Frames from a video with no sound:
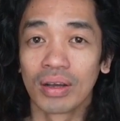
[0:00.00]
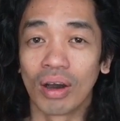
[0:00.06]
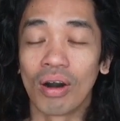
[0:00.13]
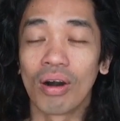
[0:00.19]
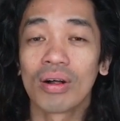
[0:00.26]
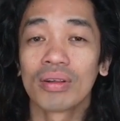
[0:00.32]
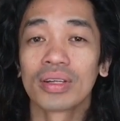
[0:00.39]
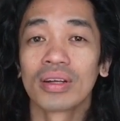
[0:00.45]

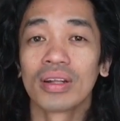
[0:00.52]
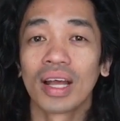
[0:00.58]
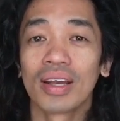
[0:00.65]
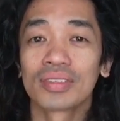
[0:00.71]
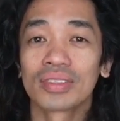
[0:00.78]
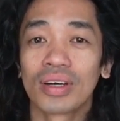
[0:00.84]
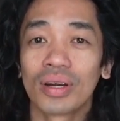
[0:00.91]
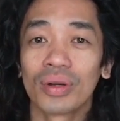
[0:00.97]
all their
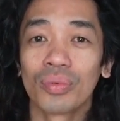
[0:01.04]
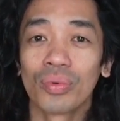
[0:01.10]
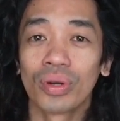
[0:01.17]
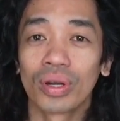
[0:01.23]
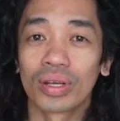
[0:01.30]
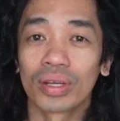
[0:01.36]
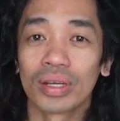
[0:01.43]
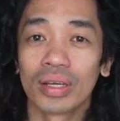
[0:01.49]
life's hard
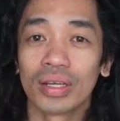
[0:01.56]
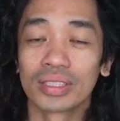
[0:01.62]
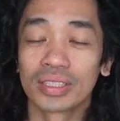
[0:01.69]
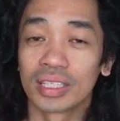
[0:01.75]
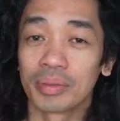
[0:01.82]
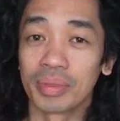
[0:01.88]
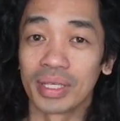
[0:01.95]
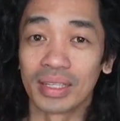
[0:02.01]
work is
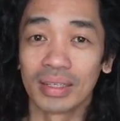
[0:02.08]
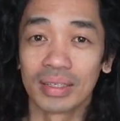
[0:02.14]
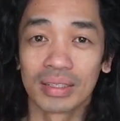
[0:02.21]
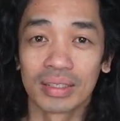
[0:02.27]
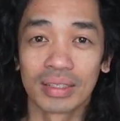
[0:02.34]
going to be,